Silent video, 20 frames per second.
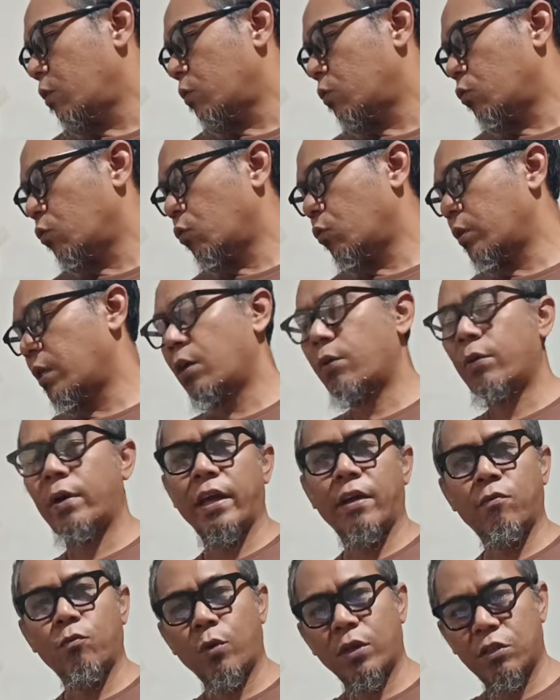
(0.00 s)
So now
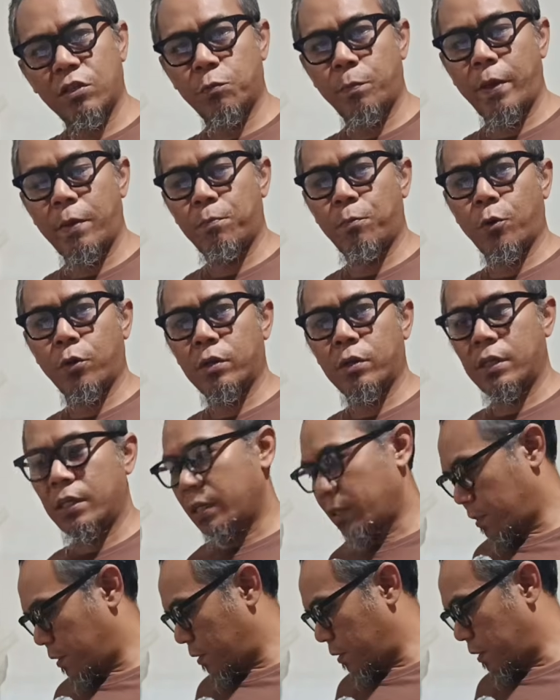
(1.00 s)
I have one spare port
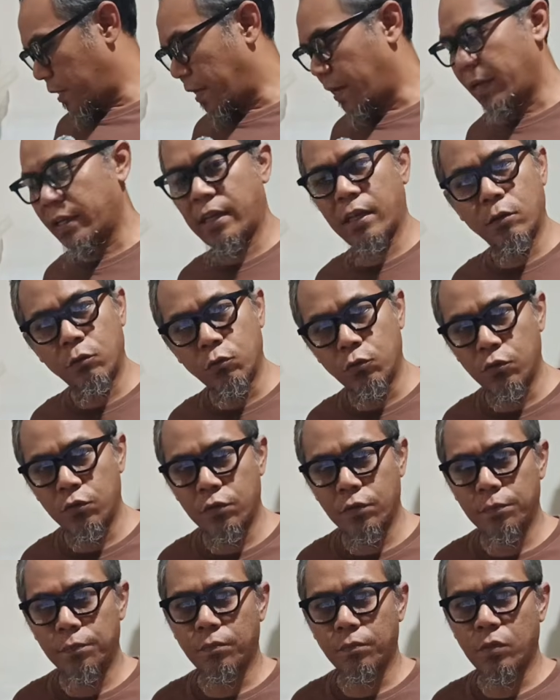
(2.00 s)
here that I can
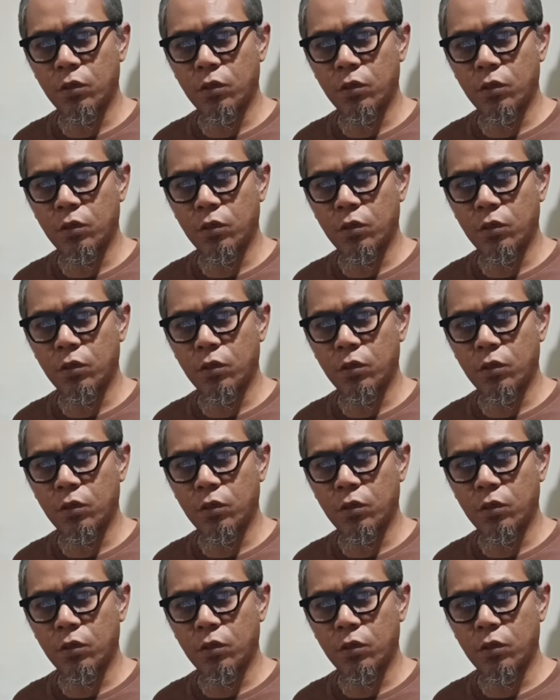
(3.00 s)
use.